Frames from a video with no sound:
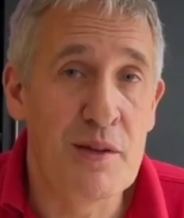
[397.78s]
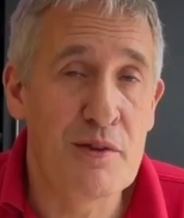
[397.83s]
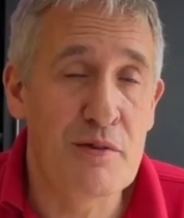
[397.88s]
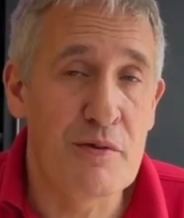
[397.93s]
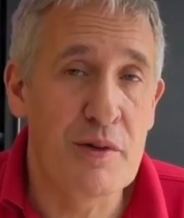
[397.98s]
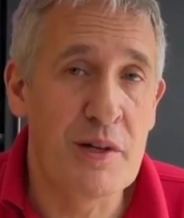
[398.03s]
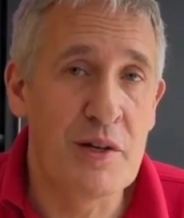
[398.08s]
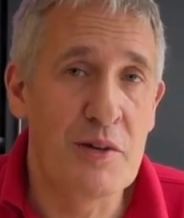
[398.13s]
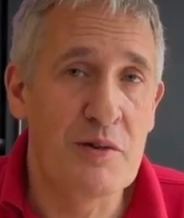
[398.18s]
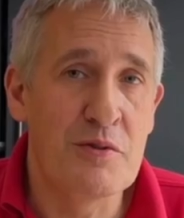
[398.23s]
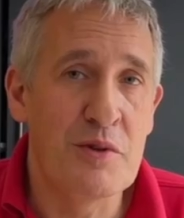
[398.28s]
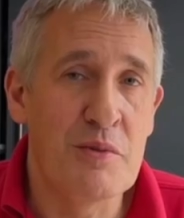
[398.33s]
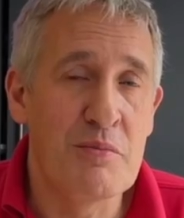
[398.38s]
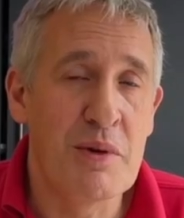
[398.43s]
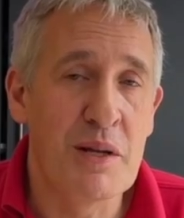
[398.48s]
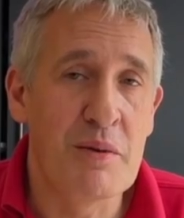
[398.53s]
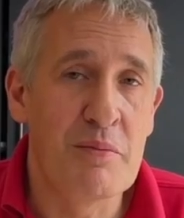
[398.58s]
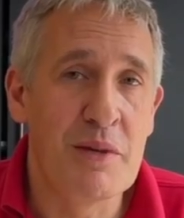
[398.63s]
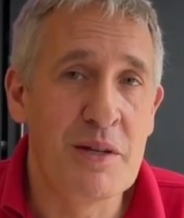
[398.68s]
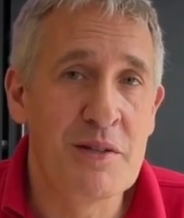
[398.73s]
300
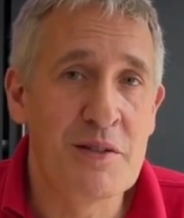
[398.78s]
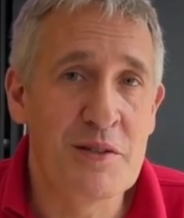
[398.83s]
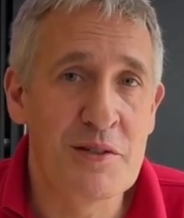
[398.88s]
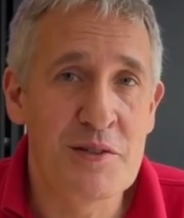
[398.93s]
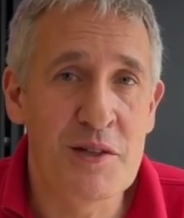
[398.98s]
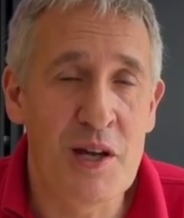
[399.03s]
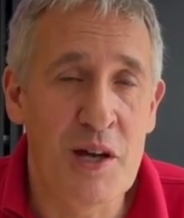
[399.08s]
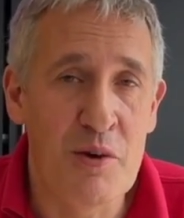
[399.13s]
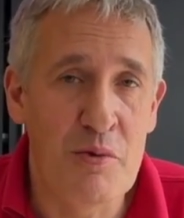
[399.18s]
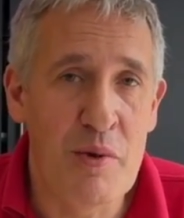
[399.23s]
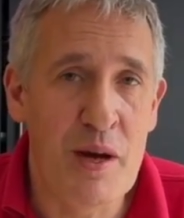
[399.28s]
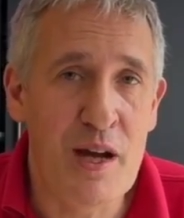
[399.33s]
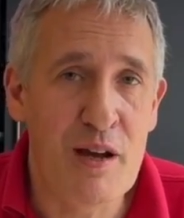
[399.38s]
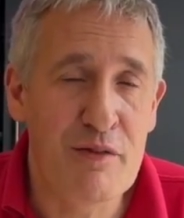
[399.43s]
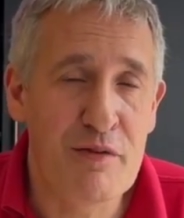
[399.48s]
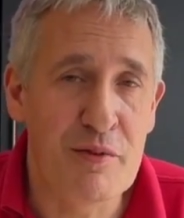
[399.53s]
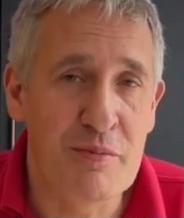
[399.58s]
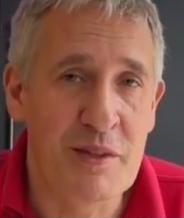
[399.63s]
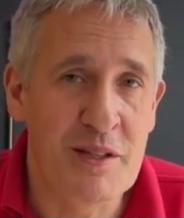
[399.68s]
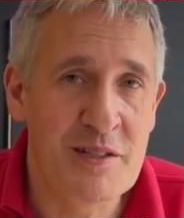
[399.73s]
millimeters away
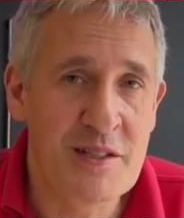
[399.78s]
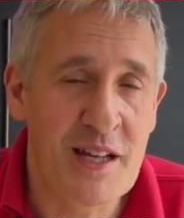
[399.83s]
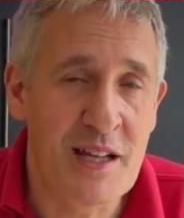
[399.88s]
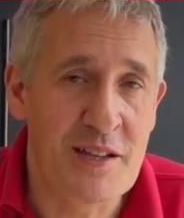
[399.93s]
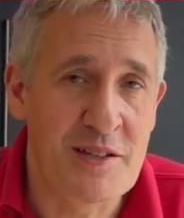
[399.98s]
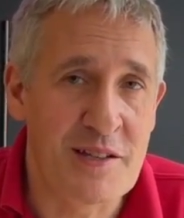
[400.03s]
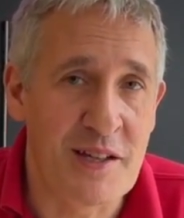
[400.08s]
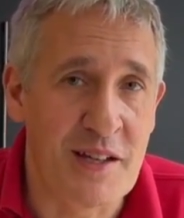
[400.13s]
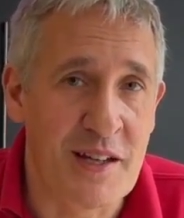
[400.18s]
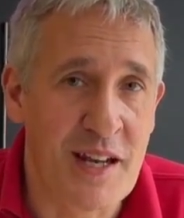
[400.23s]
from the sensor.